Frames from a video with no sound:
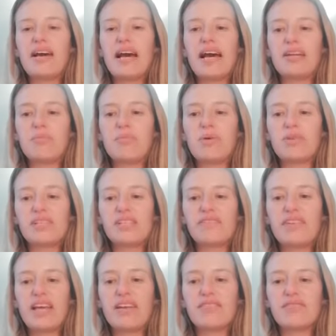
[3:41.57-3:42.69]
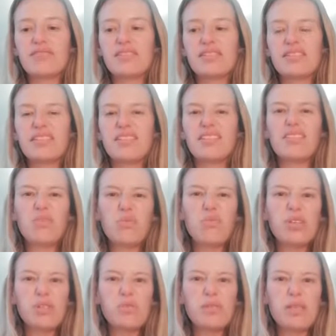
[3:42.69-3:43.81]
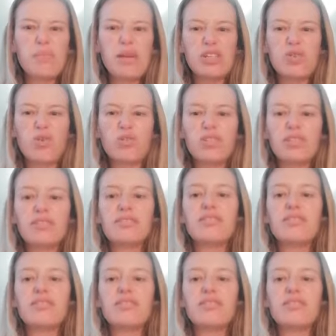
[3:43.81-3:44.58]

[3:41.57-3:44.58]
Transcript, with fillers: and a box of nails, which was a bit odd.